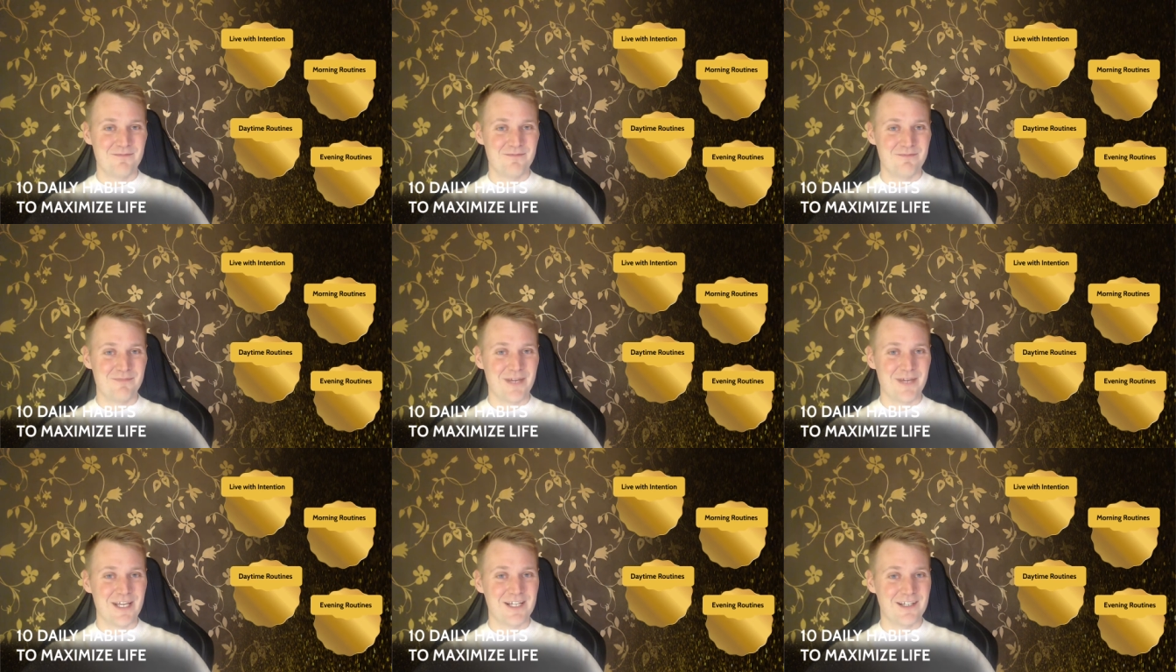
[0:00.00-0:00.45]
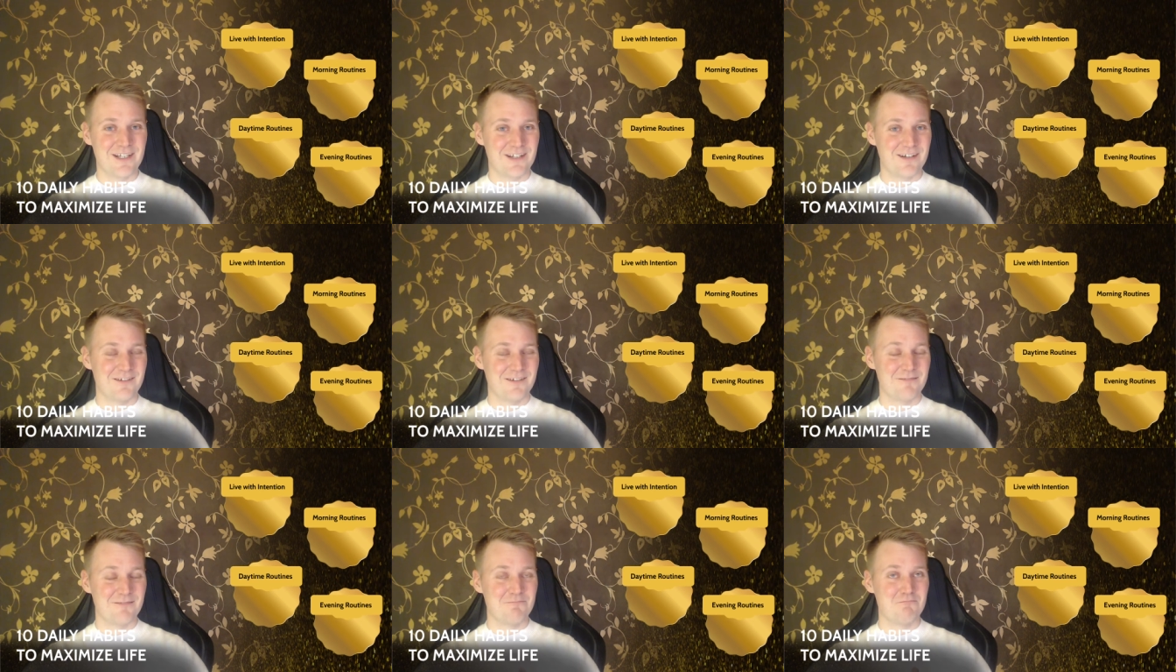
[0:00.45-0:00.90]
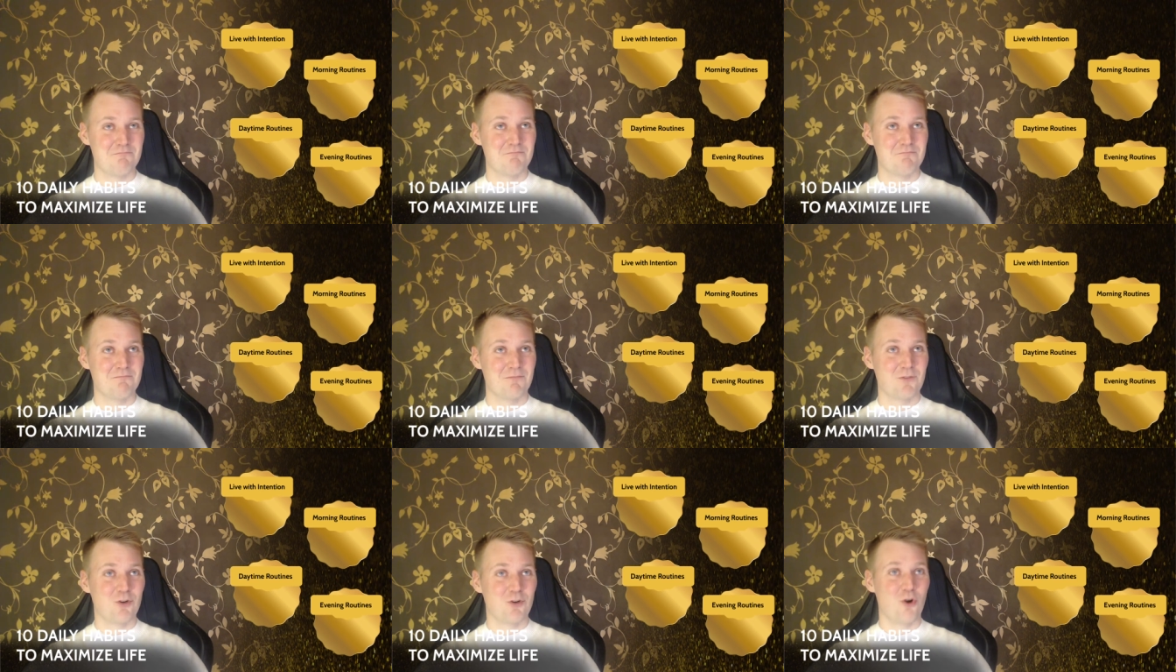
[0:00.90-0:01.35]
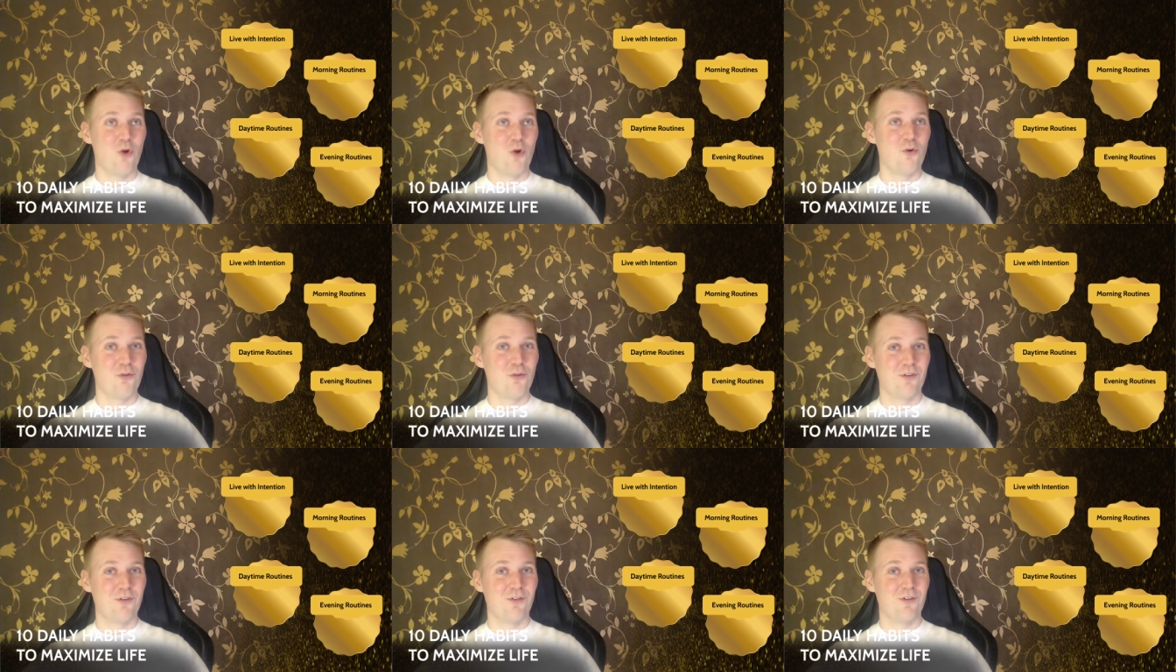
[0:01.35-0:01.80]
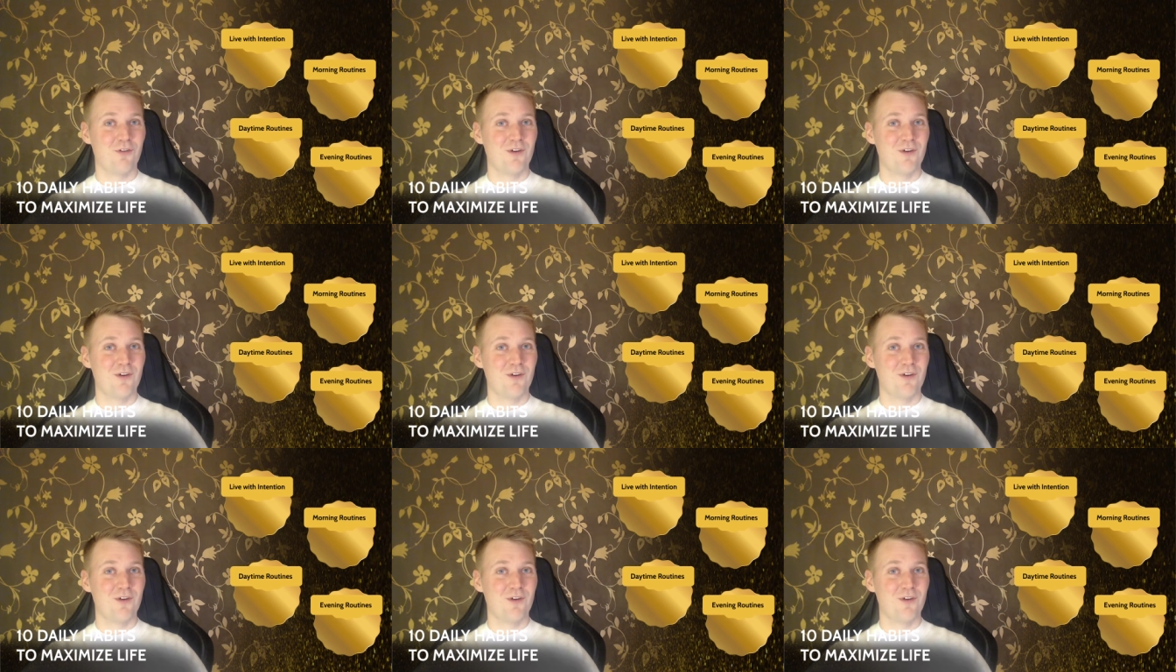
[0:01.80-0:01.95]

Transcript: make growth